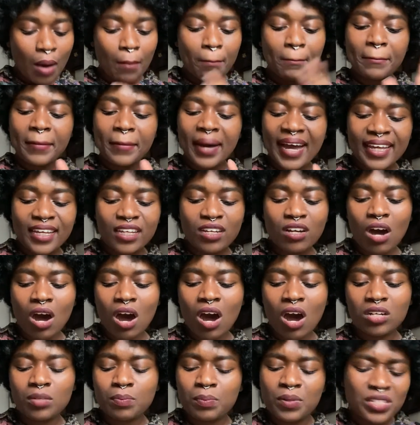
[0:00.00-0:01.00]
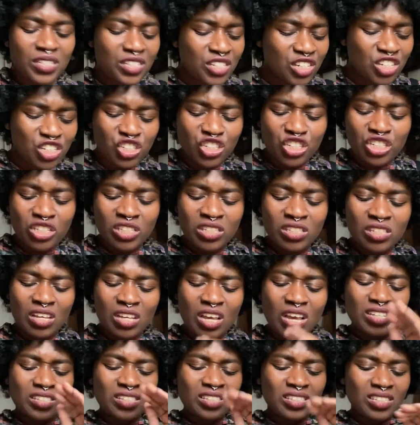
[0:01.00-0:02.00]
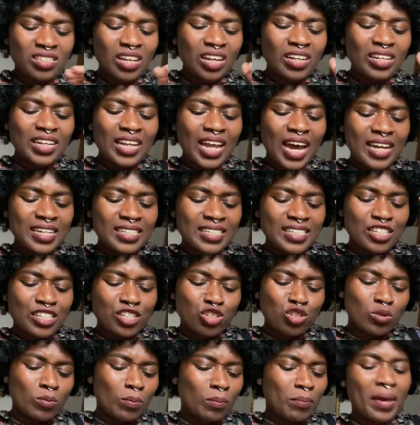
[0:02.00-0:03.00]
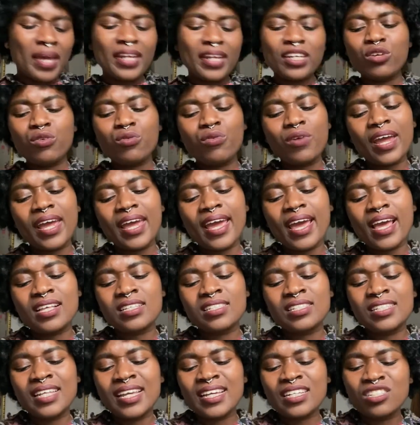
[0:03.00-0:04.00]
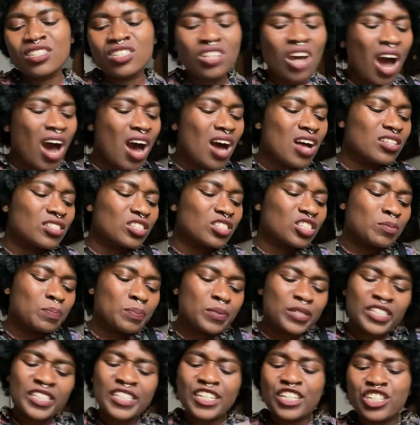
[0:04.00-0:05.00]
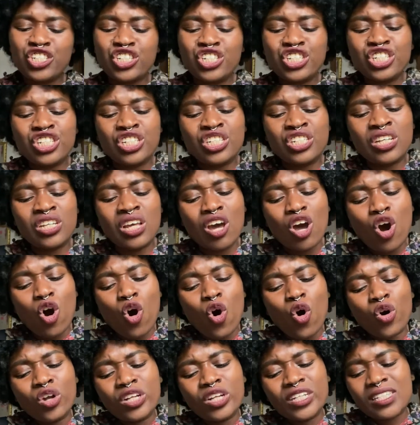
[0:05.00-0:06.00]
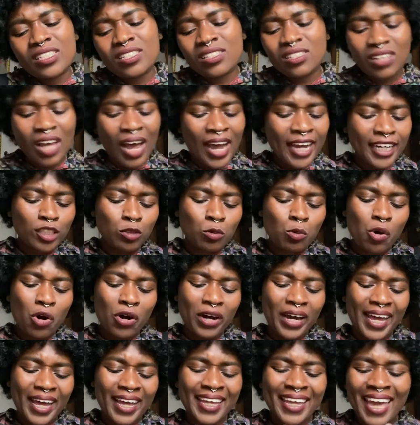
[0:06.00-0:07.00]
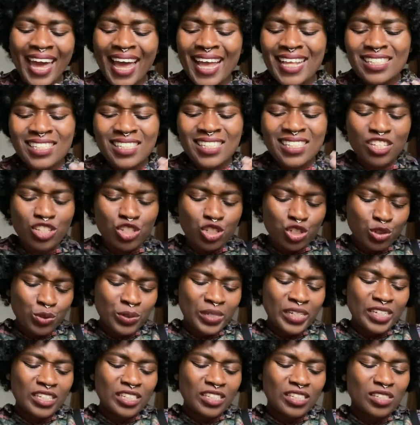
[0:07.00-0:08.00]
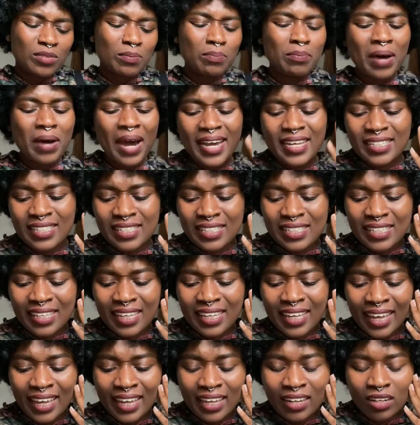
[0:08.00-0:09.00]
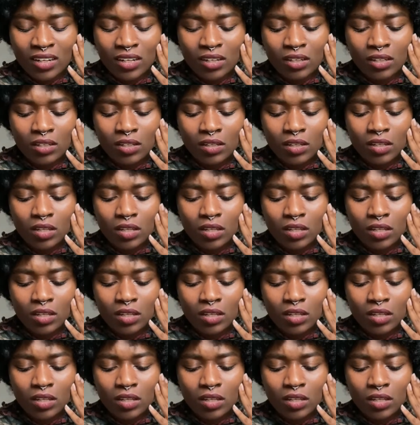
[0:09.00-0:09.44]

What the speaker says: My God partitions sunlight into many rays. They dance partitioned on the sidewalk against the trees. My skin.